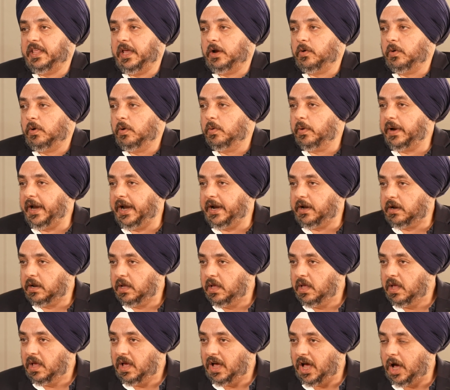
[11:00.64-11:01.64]
they could look at
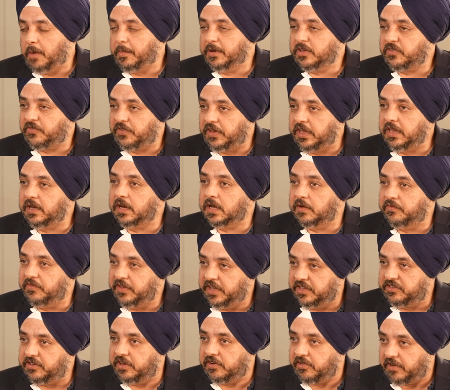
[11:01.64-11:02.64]
how much fee income
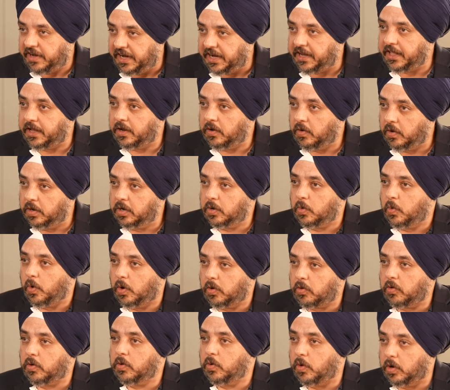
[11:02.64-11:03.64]
we are generating on a
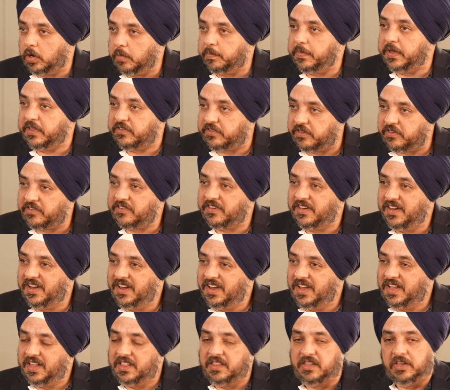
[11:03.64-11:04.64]
quarter-on-quarter basis.
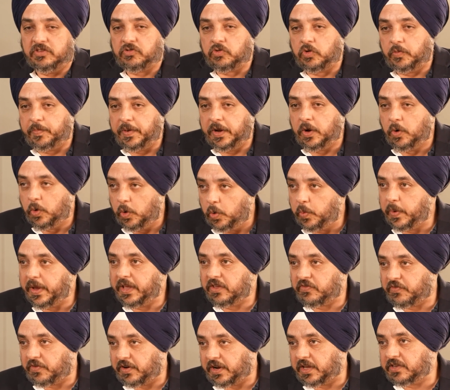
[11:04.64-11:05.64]
These could be good
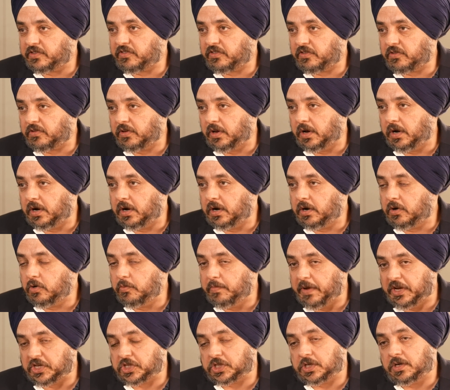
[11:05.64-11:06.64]
ways for us to
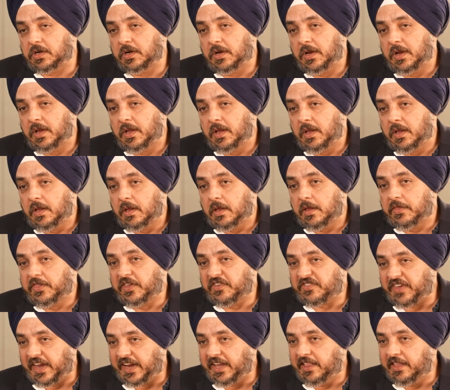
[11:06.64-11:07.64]
measure.
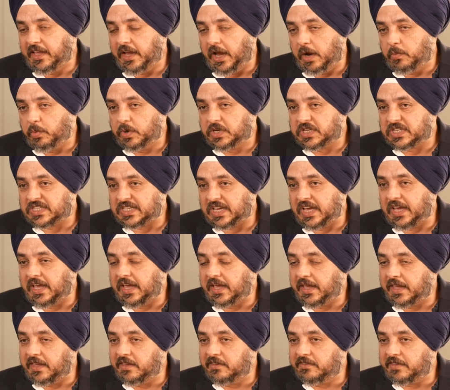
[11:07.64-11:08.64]
The second thing I would
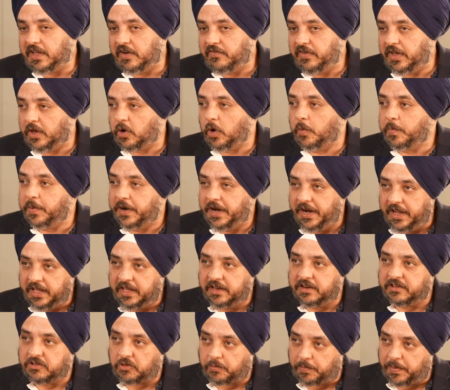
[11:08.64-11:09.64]
say is that we are operating
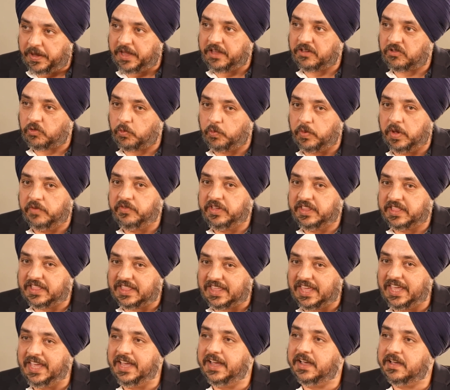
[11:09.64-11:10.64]
in a space where we
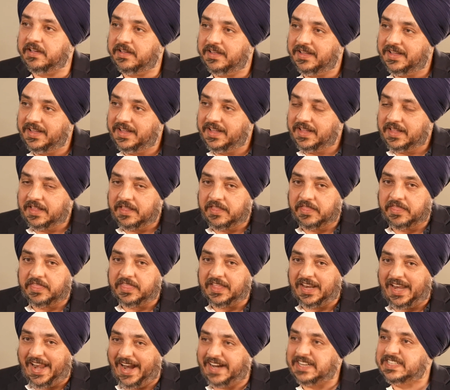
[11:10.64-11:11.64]
think
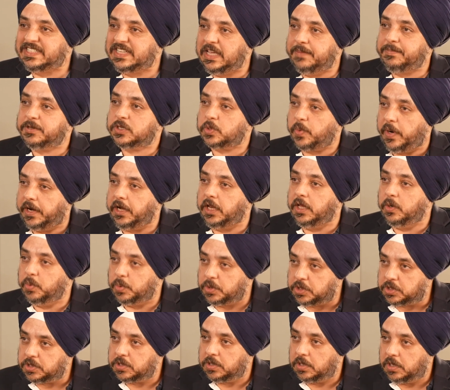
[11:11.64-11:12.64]
the landscape is quite
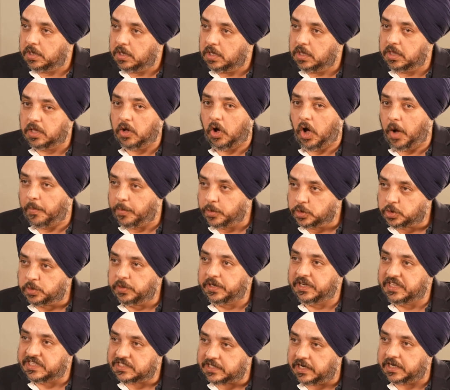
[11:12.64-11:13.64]
huge. The
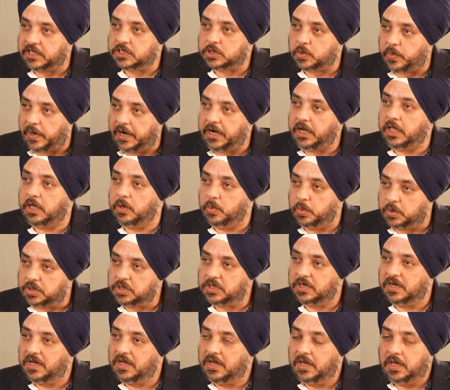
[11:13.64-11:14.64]
opportunity set is quite huge.
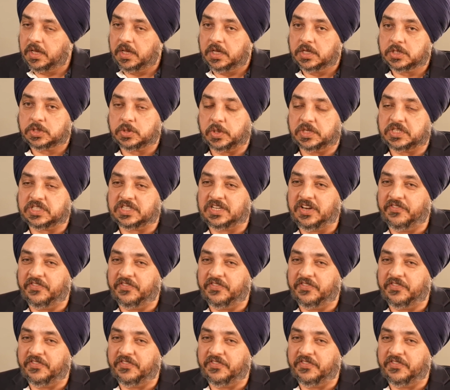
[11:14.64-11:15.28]
So it's